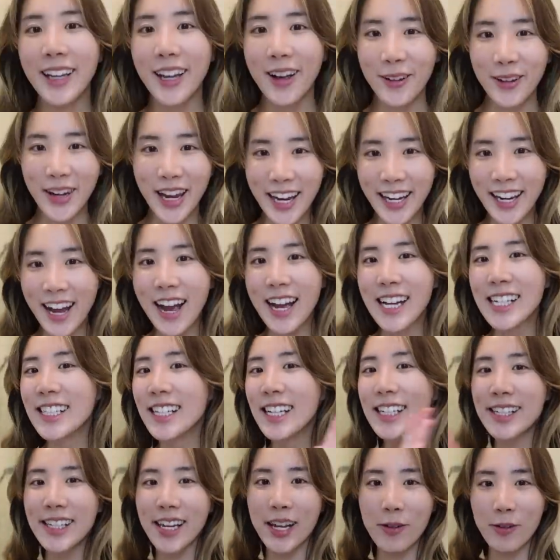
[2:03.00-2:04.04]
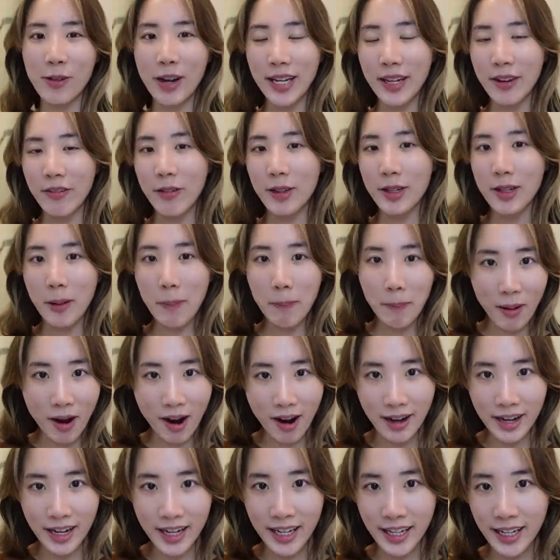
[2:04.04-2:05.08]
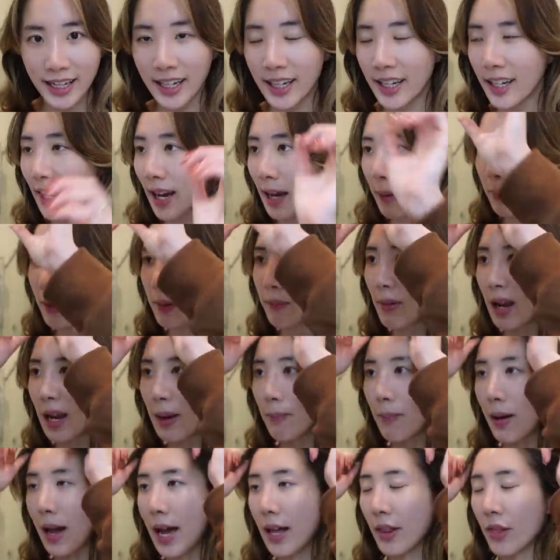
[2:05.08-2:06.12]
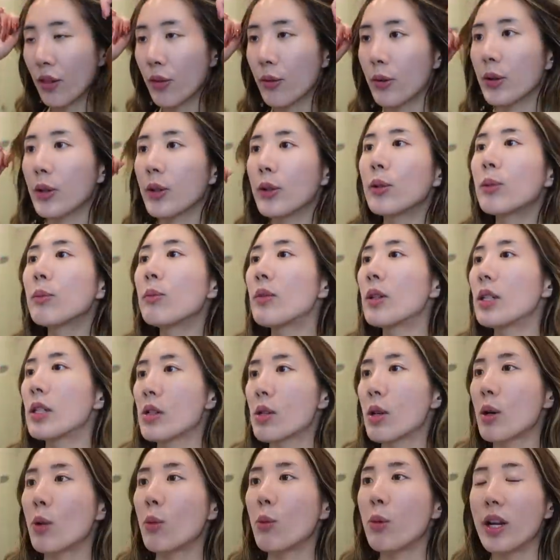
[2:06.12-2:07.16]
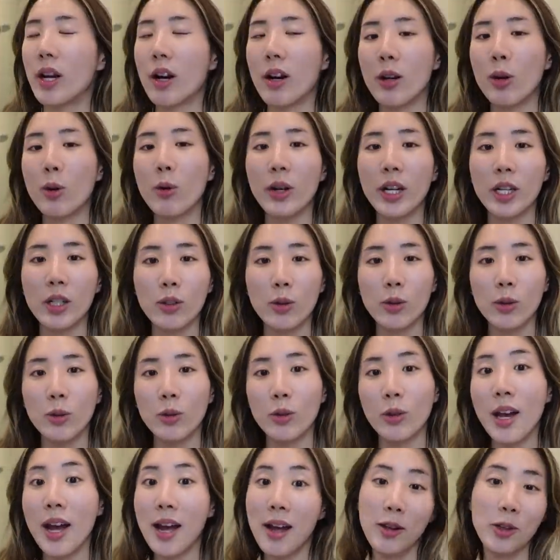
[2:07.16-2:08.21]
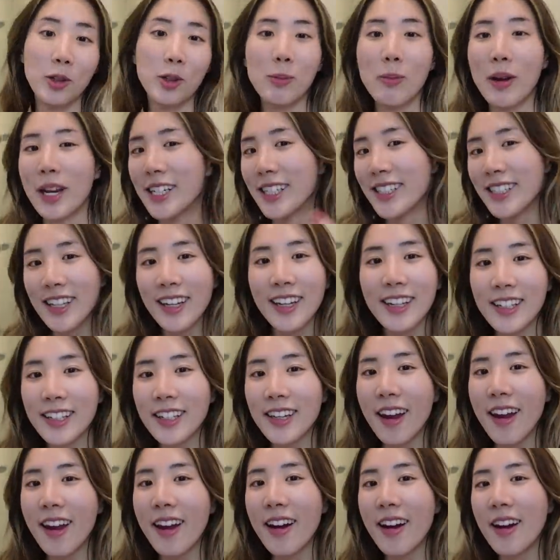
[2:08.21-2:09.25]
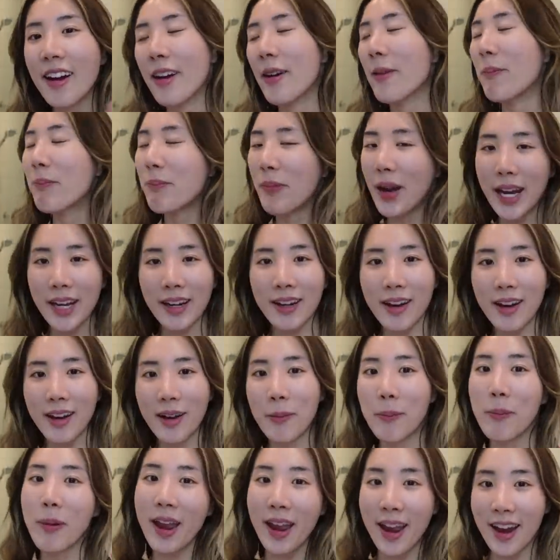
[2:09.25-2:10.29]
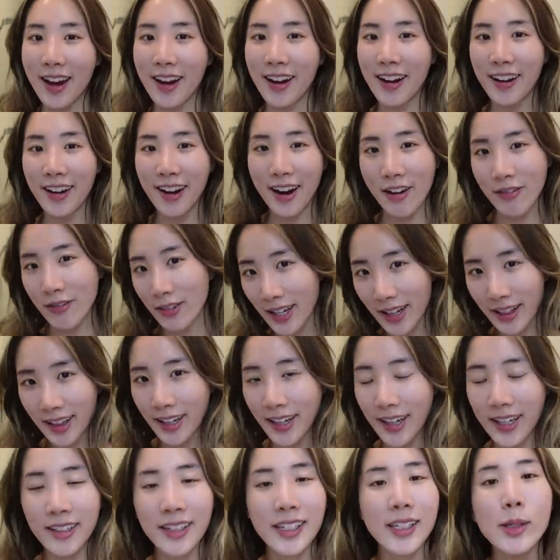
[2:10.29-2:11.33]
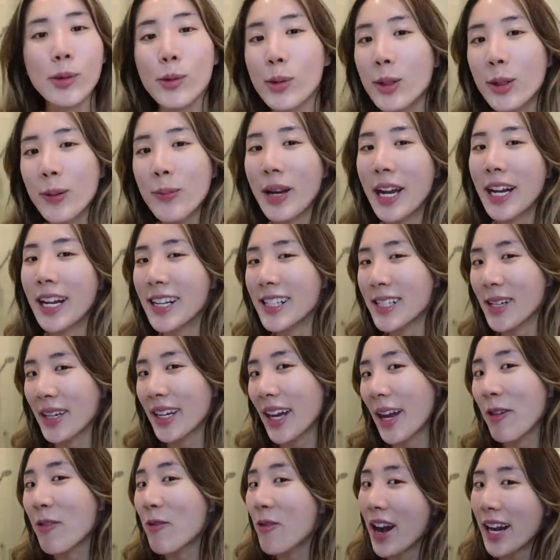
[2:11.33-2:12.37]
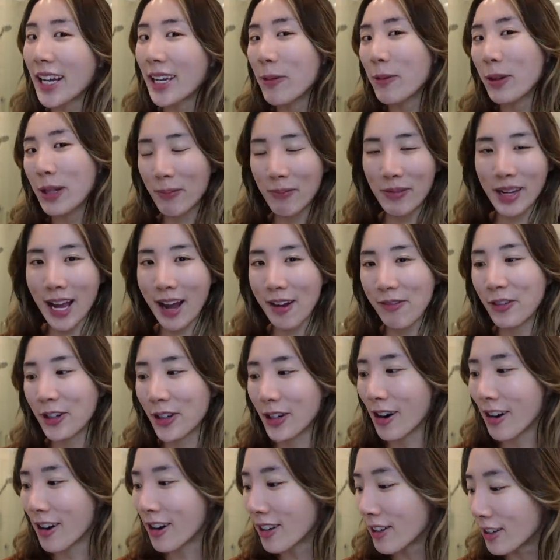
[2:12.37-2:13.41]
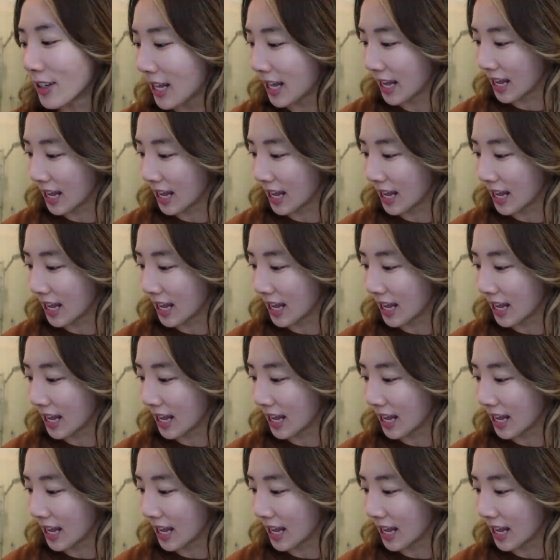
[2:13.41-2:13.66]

Okay guys, let's get ready for the party. I'm in my bathroom, so we are going to do my skincare, makeup, hair, everything in this room. It is a get ready with me after all.